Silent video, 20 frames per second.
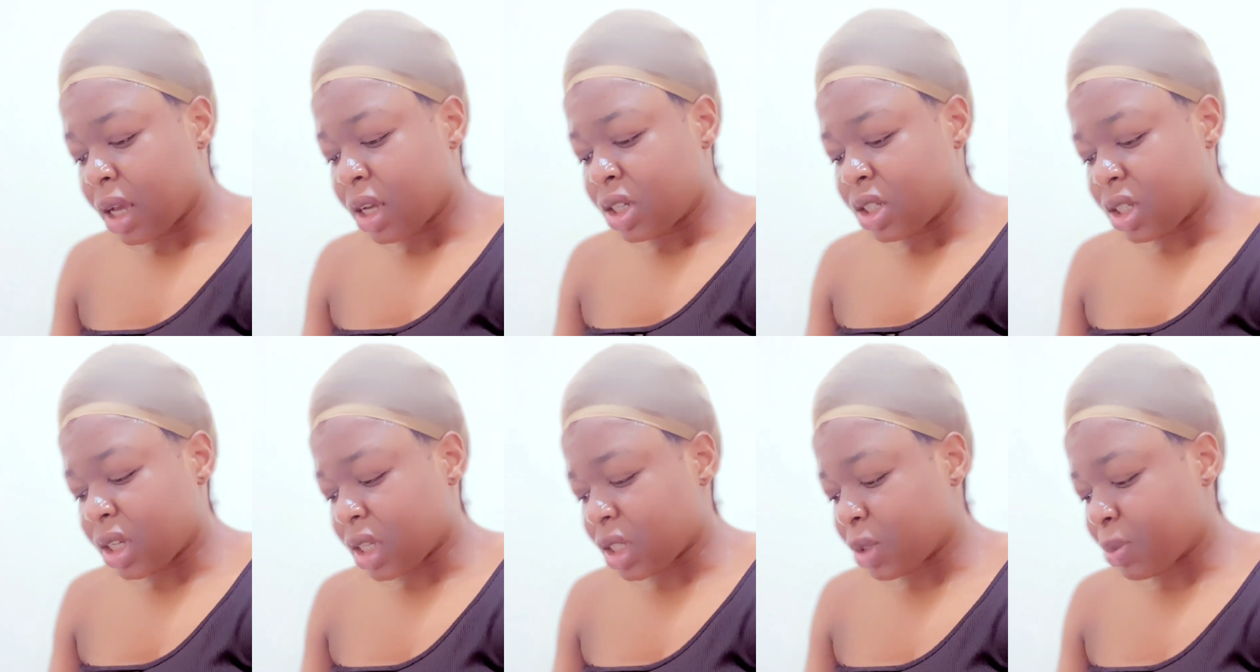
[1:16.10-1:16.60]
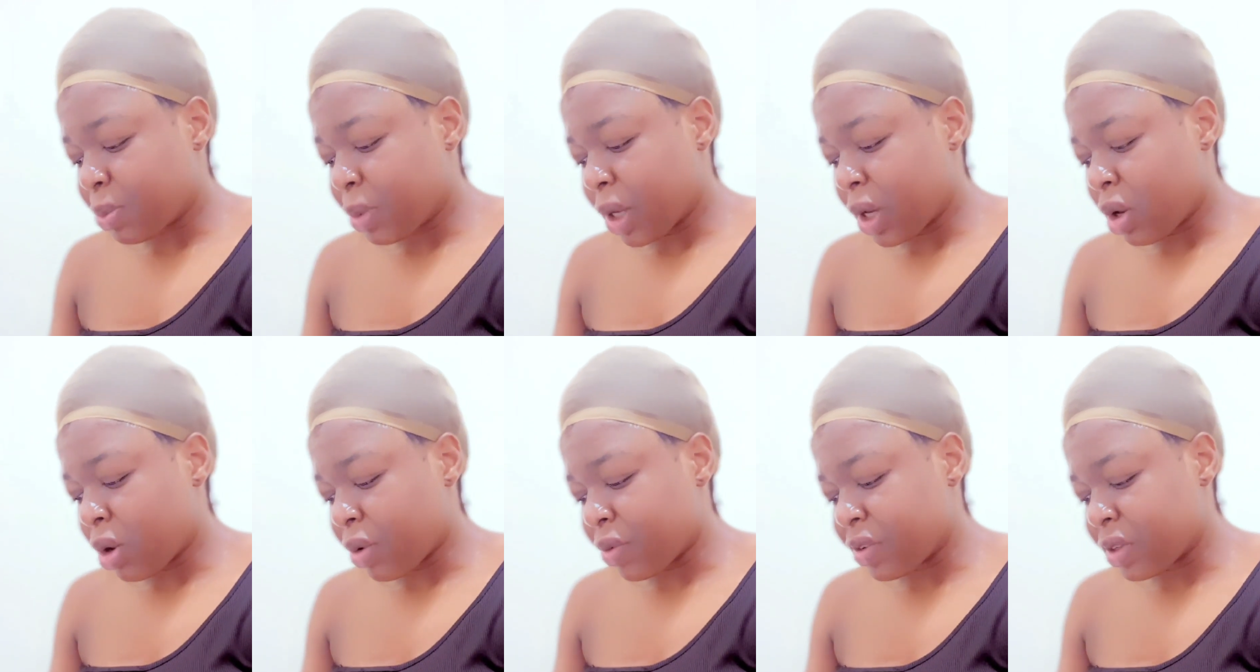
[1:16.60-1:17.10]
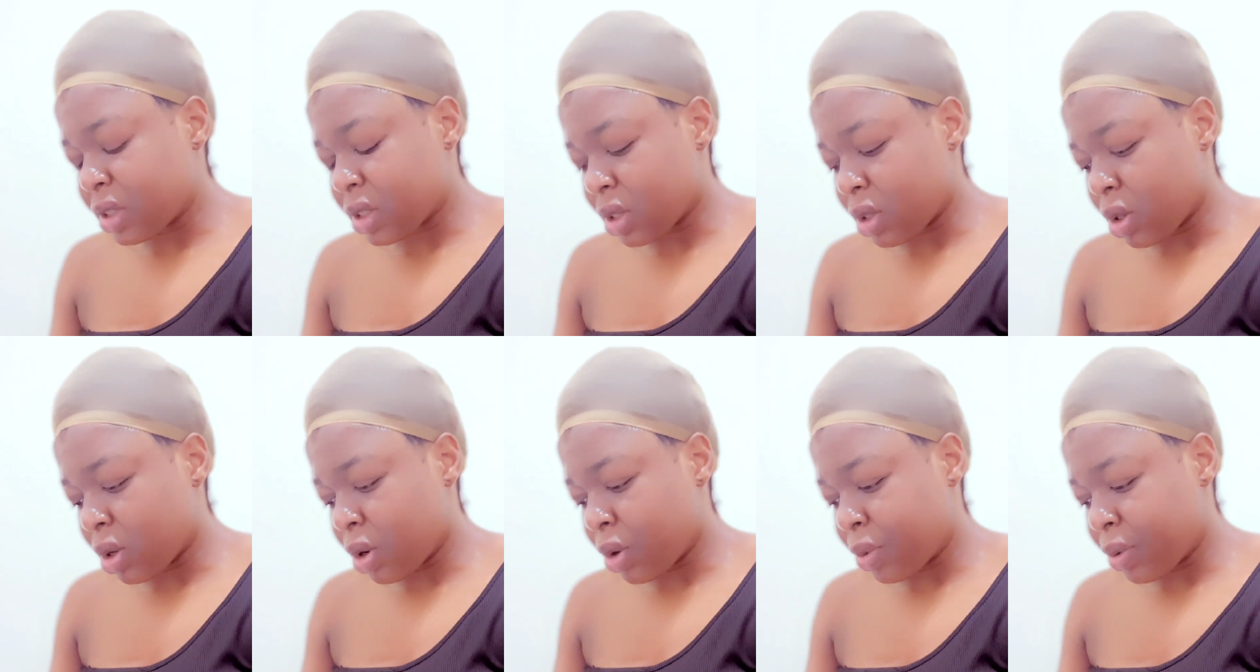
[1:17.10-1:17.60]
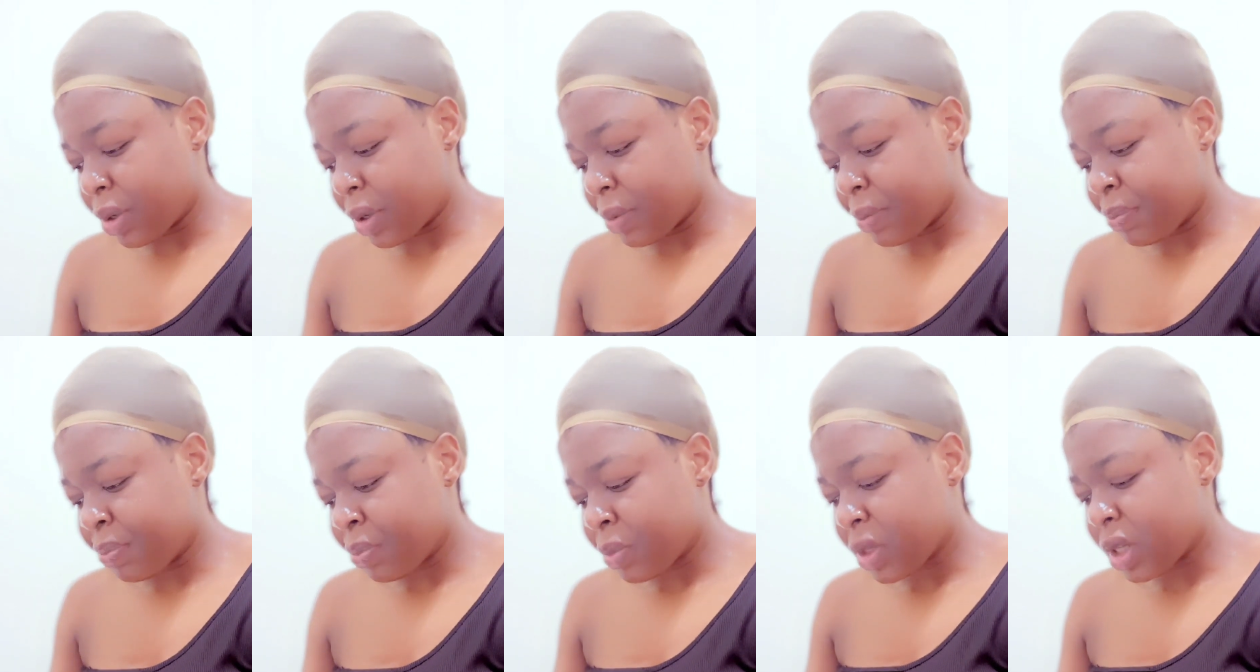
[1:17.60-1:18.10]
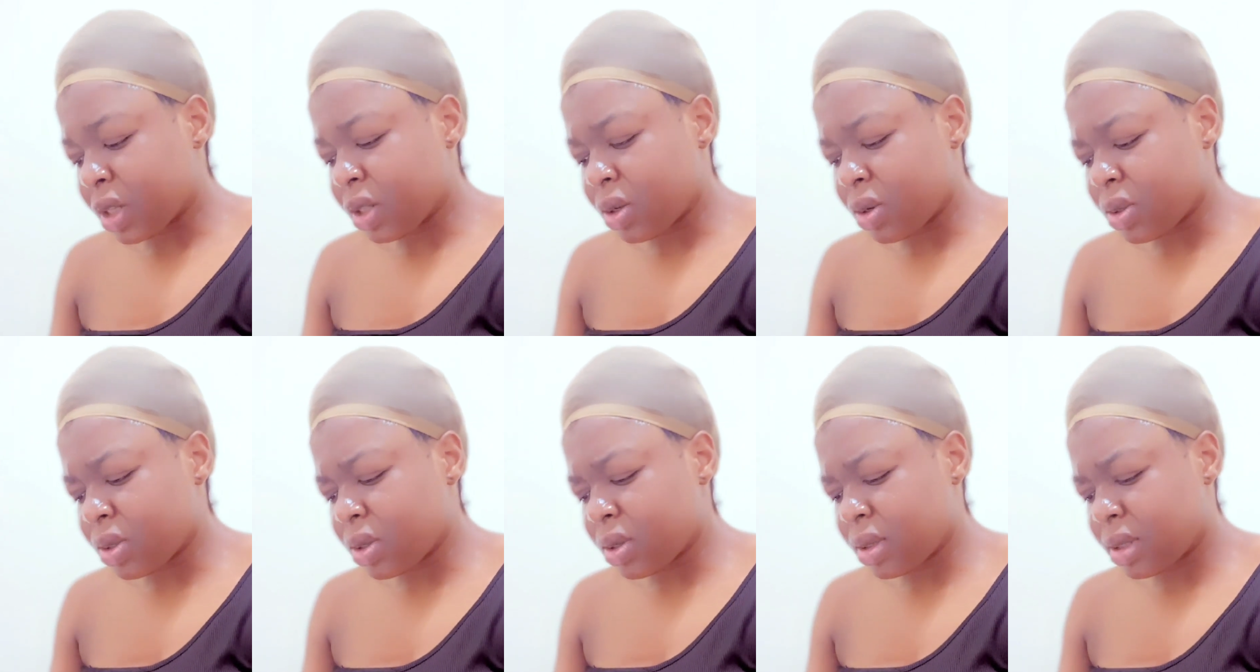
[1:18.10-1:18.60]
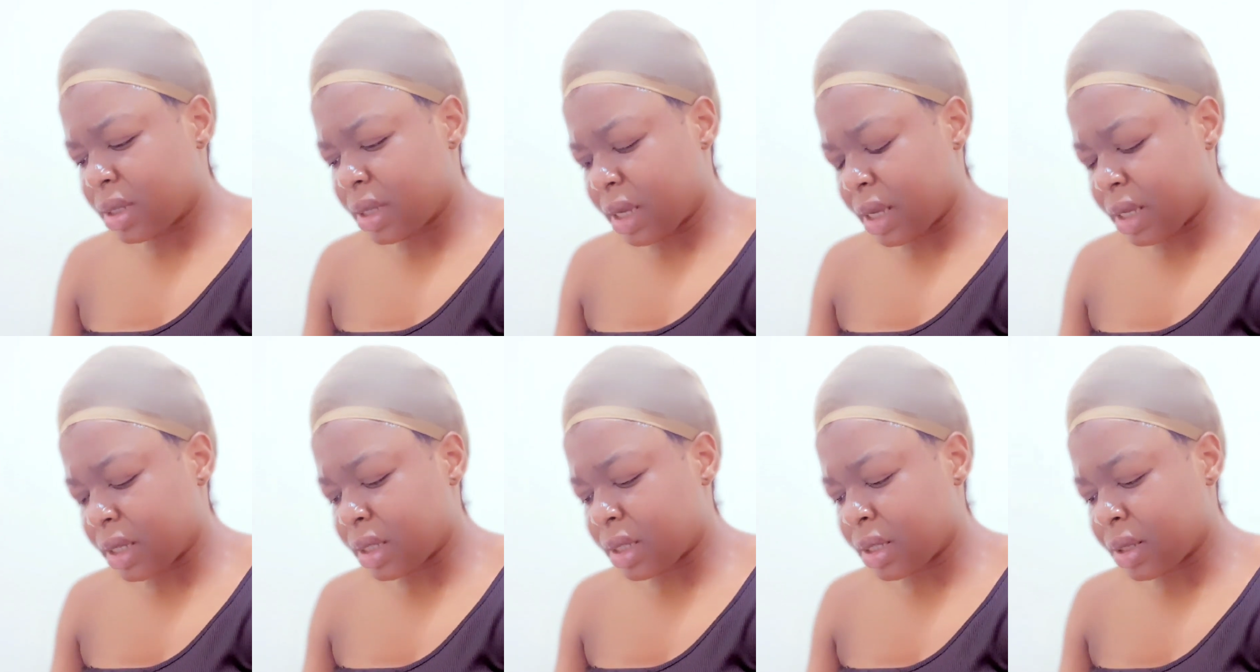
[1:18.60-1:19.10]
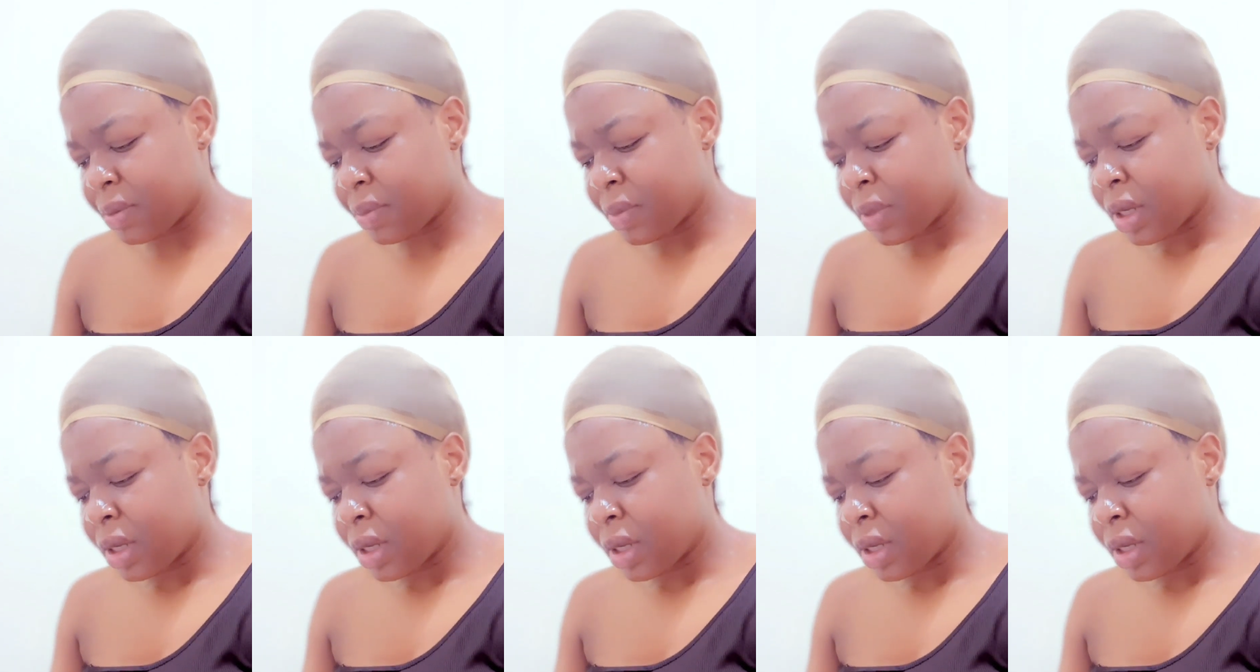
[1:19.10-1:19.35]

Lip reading: shall speak of his glory. It also says